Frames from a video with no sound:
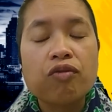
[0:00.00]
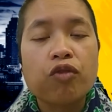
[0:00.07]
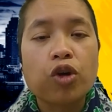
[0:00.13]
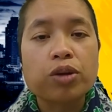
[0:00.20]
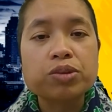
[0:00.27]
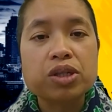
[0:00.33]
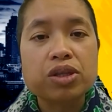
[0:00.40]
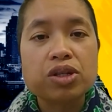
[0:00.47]

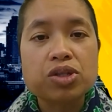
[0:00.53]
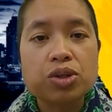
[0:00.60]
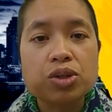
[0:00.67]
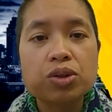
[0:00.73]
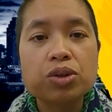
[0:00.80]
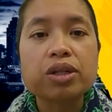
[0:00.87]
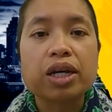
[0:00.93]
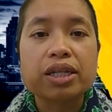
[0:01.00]
form to the
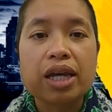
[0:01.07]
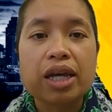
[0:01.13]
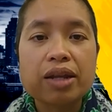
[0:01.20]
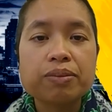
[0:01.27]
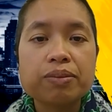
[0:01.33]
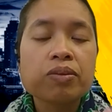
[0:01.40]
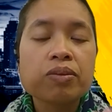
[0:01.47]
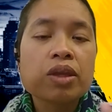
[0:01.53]
school,
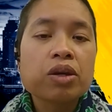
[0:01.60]
again,